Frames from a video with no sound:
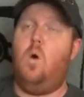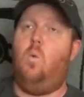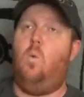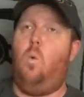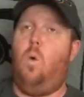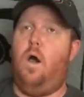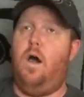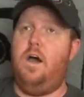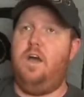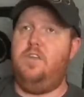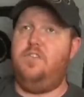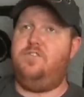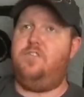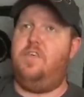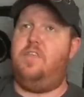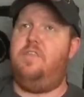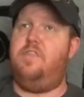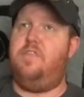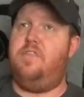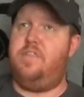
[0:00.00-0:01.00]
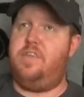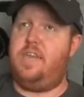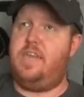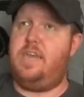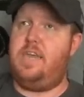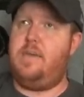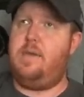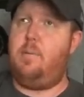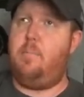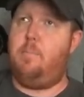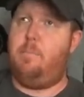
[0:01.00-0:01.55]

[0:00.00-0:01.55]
was the